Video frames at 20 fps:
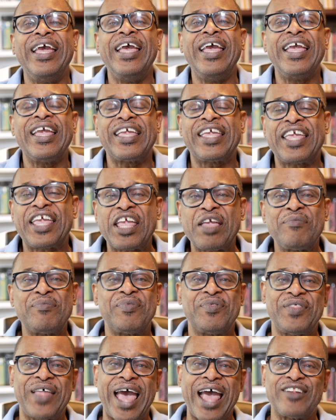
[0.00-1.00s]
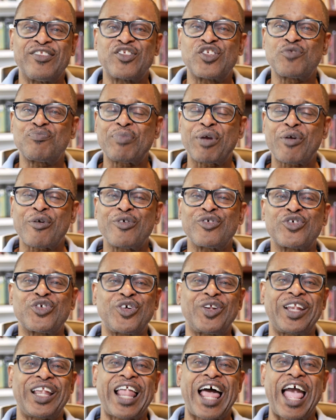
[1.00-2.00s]
keep that spiritual
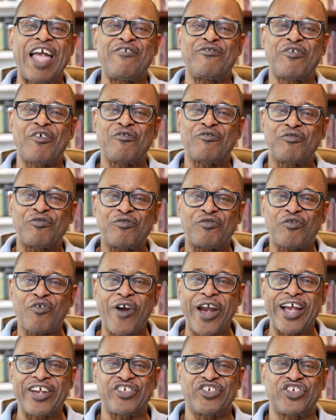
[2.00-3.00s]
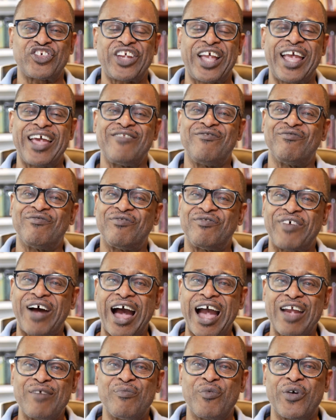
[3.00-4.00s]
life fresh and
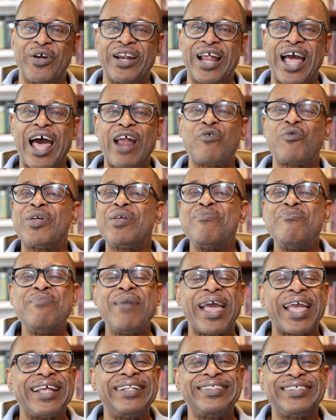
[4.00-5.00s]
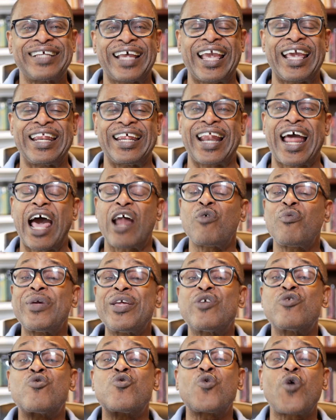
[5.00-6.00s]
vibrant? How do we maintain it? How do we
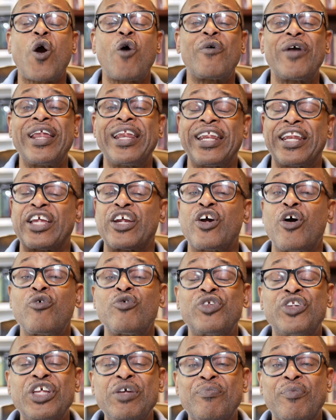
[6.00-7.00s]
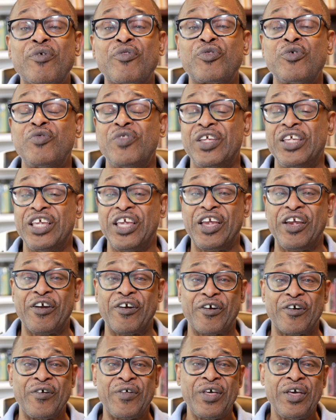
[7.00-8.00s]
grow in it and go deeper through the
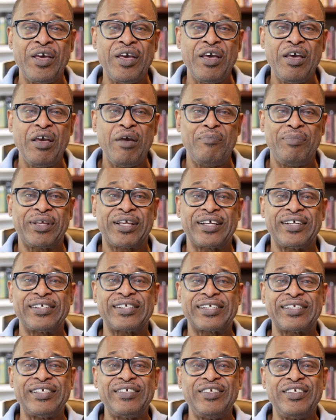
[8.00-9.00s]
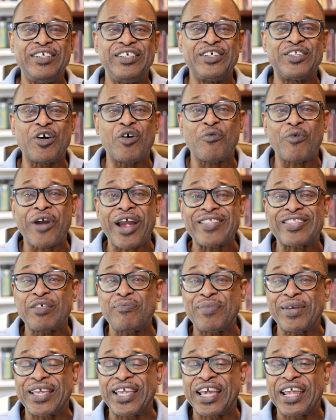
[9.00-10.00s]
year? Because, you know, we're at the
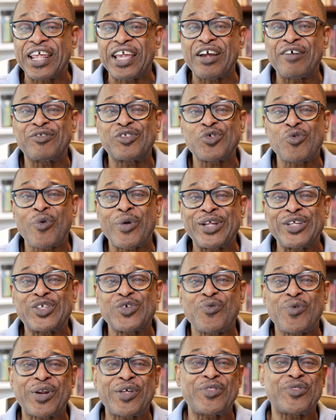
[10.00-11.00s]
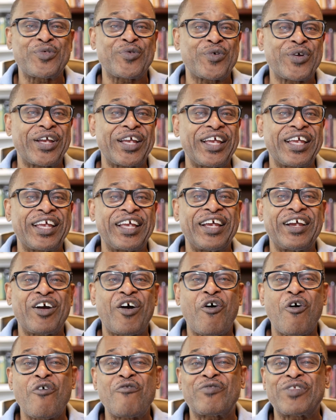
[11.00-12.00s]
beginning of 2023.
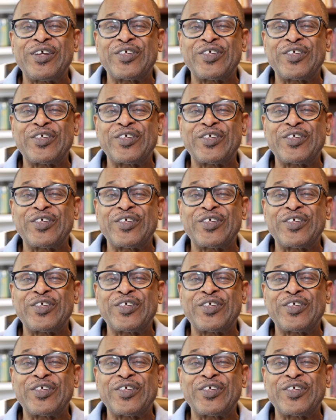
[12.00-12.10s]
Hopefully, it's